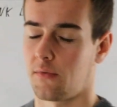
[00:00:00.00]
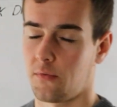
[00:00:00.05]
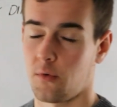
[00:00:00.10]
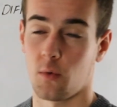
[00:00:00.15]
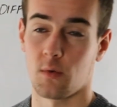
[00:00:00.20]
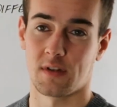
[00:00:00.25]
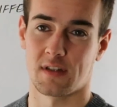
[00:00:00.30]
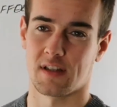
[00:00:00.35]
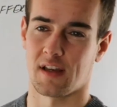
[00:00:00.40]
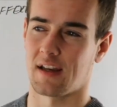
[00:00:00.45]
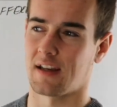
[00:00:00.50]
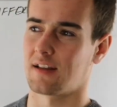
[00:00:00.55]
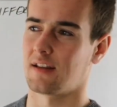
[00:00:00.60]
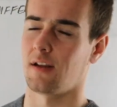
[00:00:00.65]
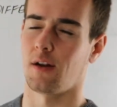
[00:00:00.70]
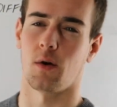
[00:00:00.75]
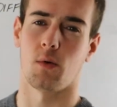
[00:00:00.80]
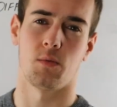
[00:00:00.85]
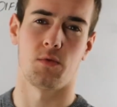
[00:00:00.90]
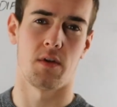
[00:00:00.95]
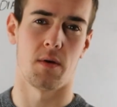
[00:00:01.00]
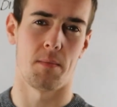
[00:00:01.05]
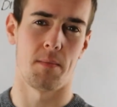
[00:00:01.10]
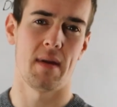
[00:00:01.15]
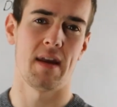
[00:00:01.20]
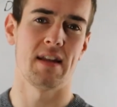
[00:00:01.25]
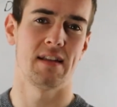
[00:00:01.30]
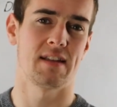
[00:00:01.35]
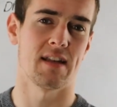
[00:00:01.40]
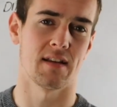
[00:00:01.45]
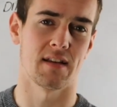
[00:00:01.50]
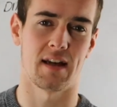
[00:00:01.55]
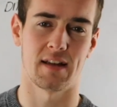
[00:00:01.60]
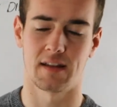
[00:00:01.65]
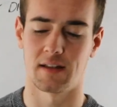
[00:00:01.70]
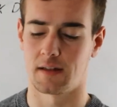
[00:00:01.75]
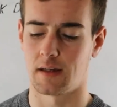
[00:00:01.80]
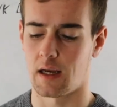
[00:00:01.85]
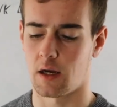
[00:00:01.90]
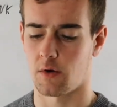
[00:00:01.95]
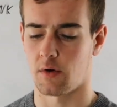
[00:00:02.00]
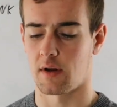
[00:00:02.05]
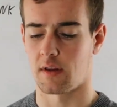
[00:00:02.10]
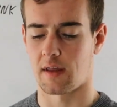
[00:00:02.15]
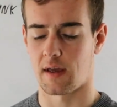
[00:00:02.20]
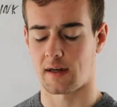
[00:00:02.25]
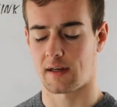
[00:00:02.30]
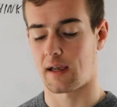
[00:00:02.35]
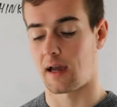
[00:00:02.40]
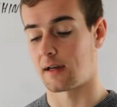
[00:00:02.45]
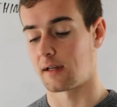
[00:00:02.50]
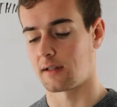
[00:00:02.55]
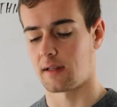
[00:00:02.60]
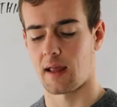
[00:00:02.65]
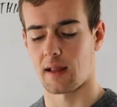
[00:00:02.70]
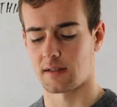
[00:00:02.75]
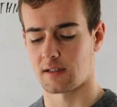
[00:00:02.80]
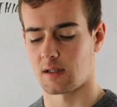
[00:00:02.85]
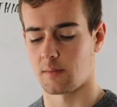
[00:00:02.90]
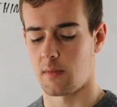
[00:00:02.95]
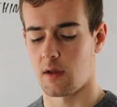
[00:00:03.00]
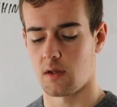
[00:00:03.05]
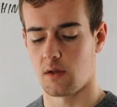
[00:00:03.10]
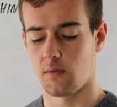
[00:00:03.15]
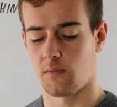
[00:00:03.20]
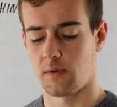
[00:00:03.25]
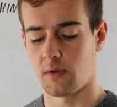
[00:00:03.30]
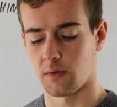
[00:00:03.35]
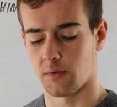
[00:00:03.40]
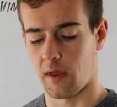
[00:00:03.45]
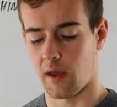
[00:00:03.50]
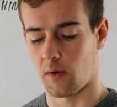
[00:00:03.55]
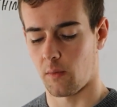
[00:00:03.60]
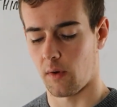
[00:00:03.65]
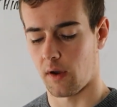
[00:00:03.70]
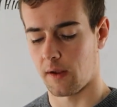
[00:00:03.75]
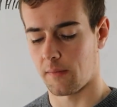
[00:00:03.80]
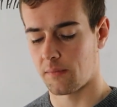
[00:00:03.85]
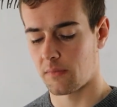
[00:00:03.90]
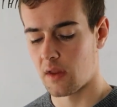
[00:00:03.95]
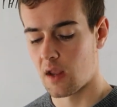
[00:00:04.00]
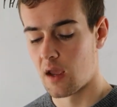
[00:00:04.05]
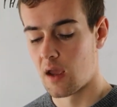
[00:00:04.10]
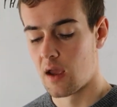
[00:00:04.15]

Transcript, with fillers: foods like you know the meats and like the dairy that kind of tends to make you feel that way.